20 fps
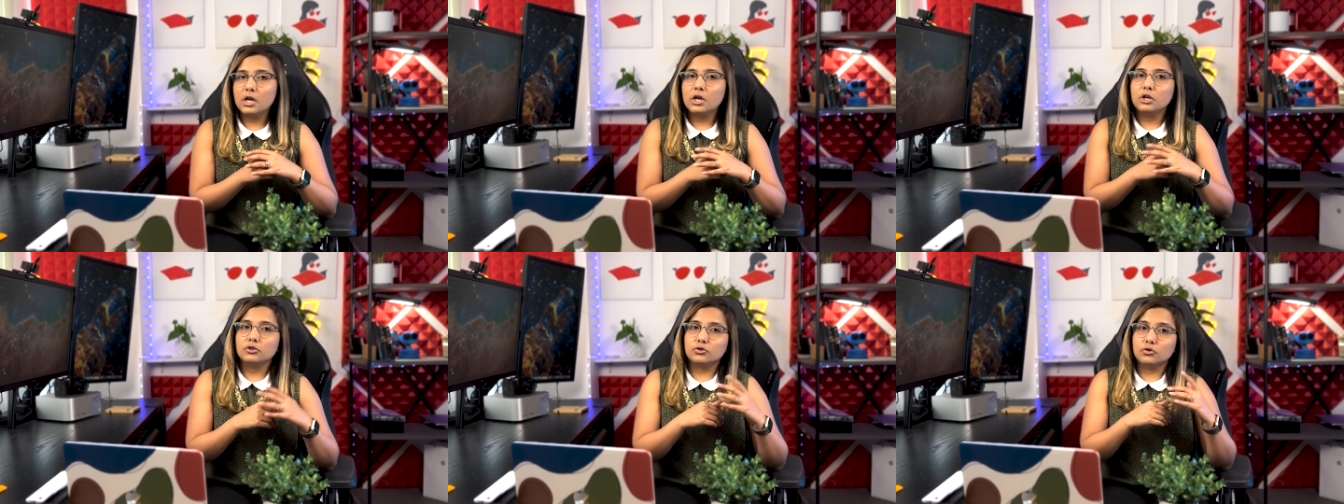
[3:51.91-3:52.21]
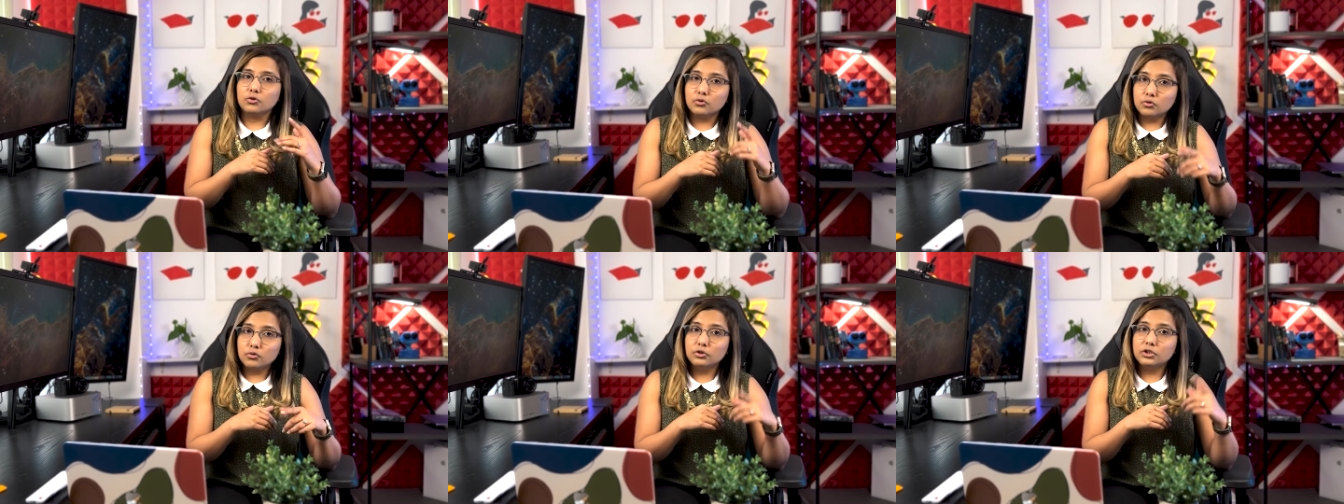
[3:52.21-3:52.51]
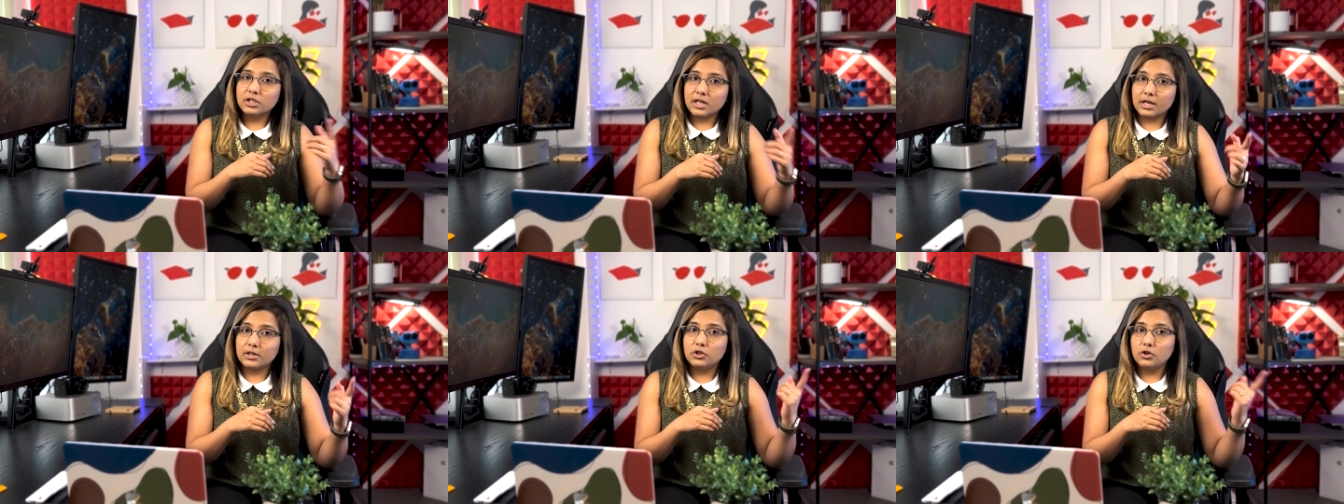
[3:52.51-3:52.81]
So do
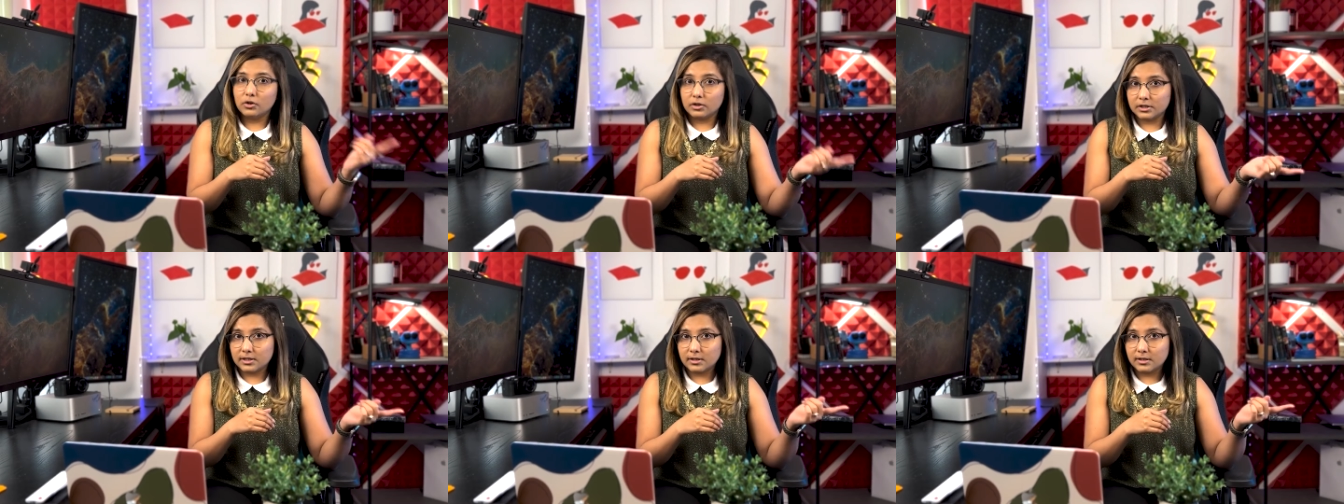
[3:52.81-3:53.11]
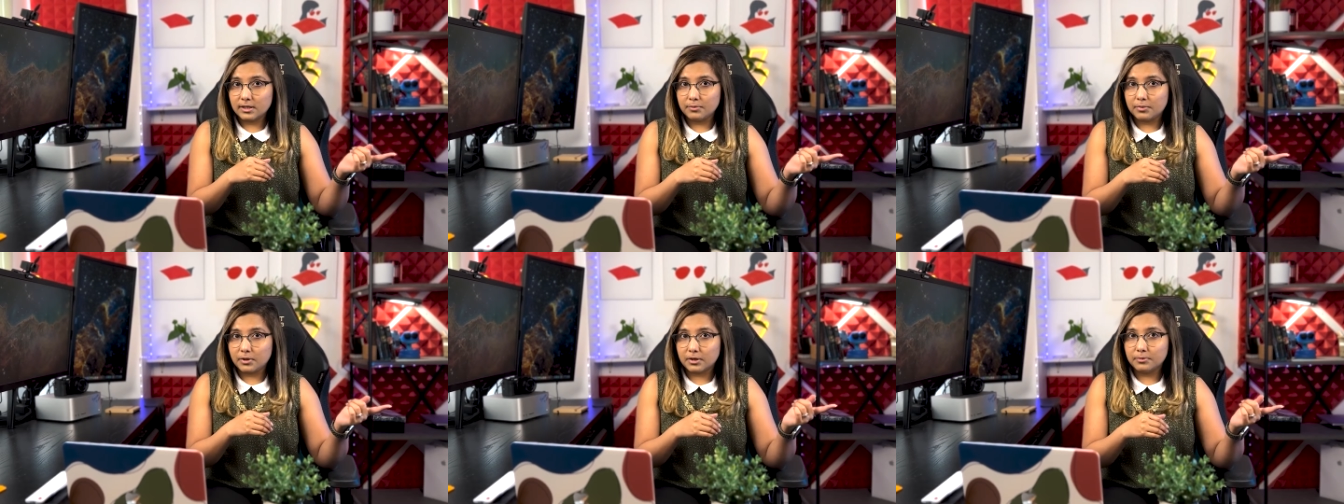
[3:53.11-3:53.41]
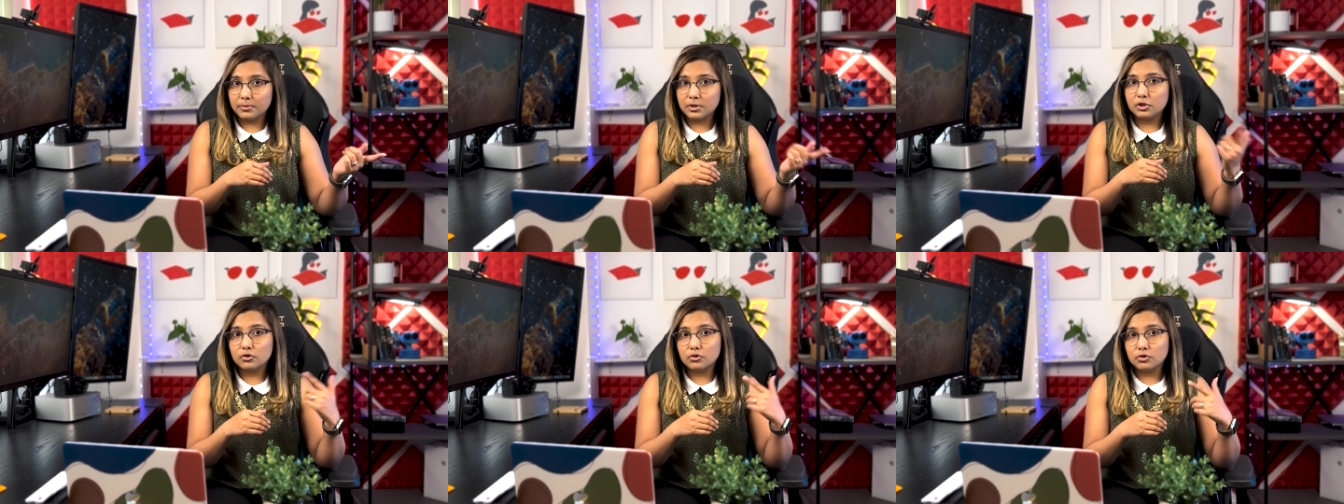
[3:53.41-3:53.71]
check your study
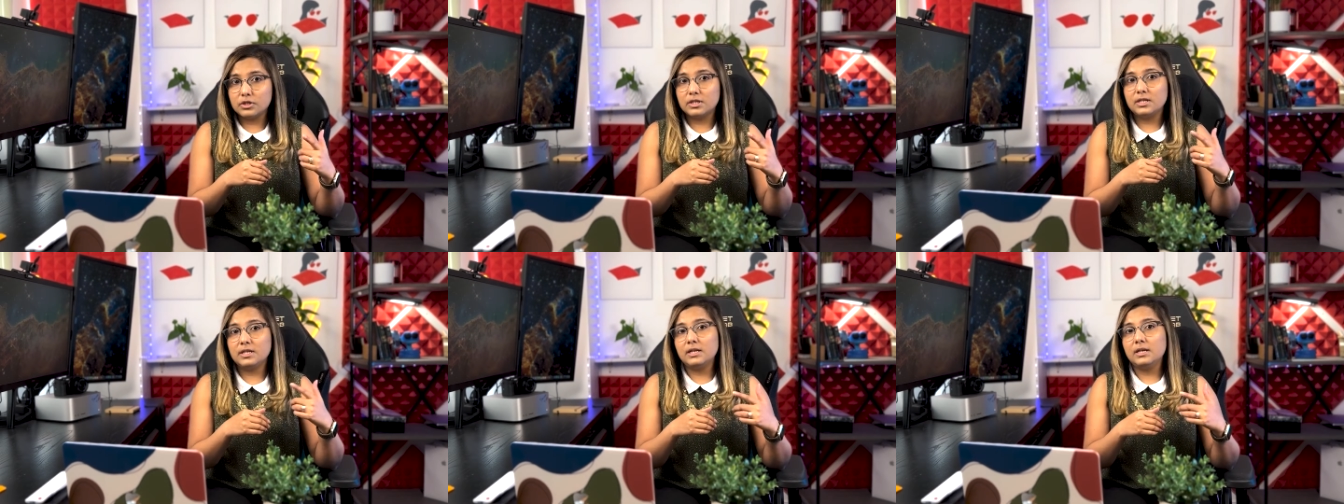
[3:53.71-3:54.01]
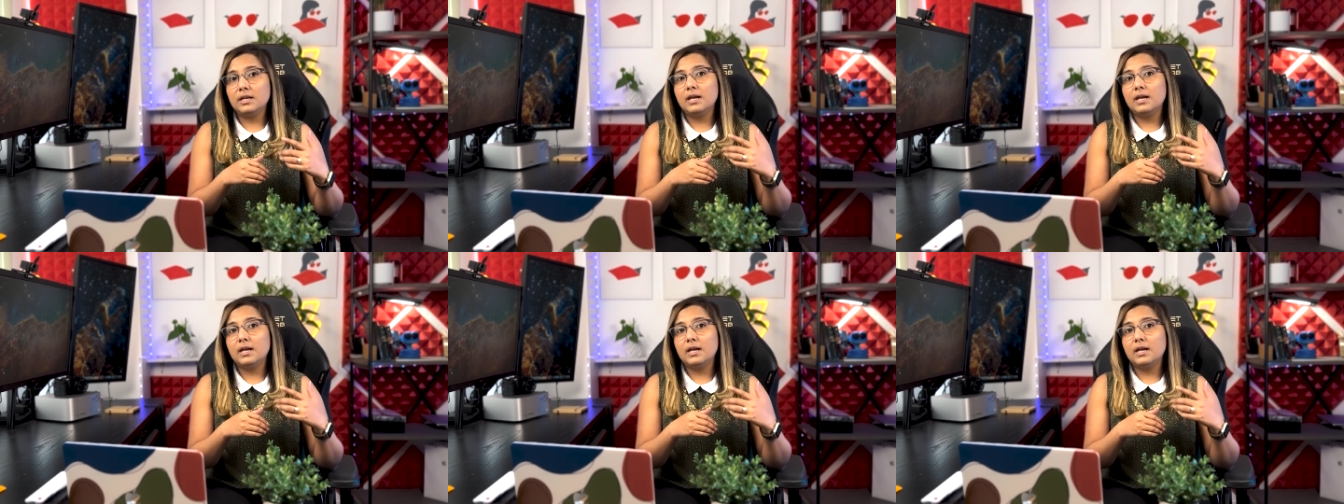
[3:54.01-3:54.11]
permit to see